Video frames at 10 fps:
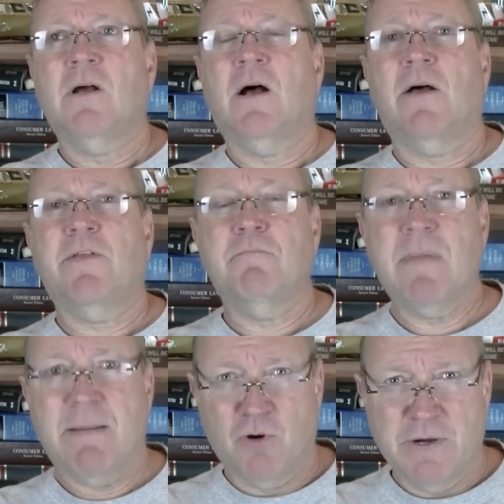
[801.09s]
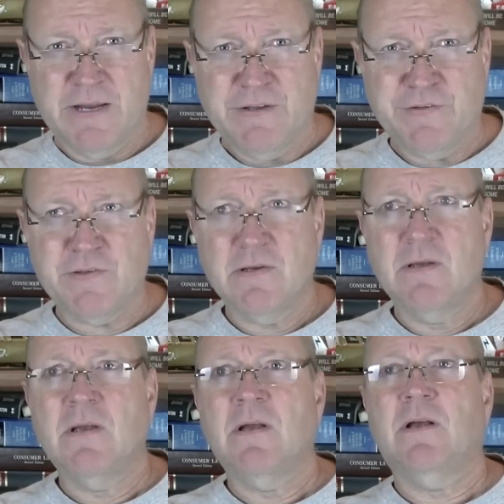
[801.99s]
uh, the memories,
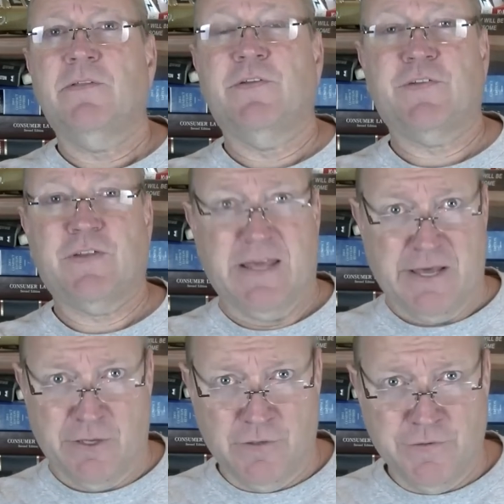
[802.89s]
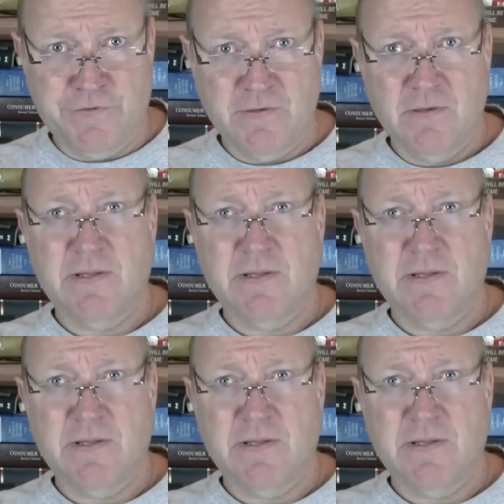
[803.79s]
the skills